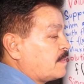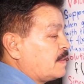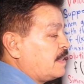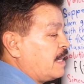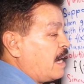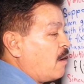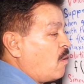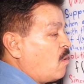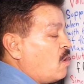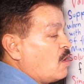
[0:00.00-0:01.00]

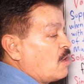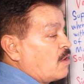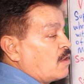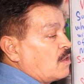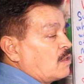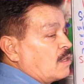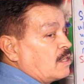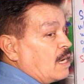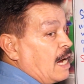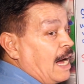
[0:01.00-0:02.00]
now
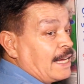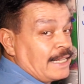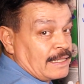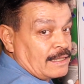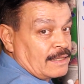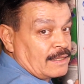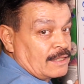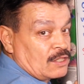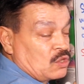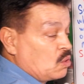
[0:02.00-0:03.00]
added
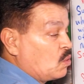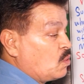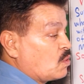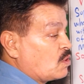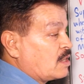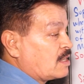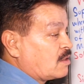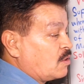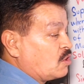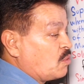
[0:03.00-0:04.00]
two, this is
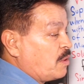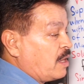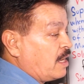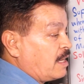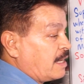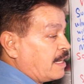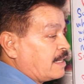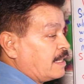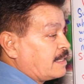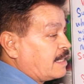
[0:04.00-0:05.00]
going to be,
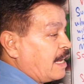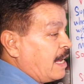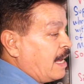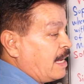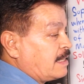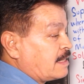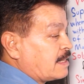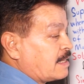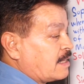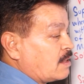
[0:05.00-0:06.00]
in this case,
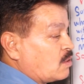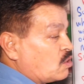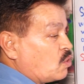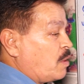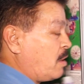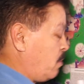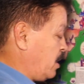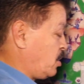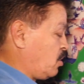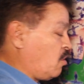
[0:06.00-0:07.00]
is to be
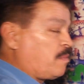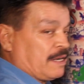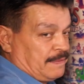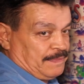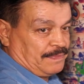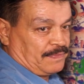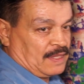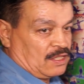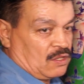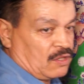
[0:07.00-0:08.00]
which number?
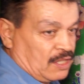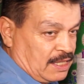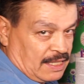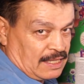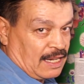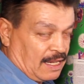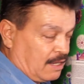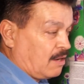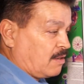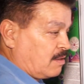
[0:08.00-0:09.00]
So this is
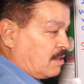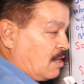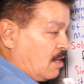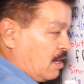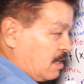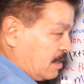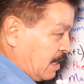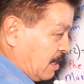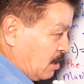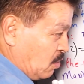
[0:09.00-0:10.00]
uh, uh,
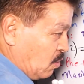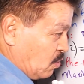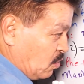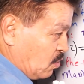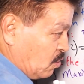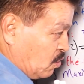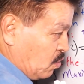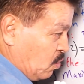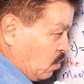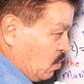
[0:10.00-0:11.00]
starting the solution.
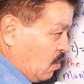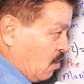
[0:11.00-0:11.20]
Two,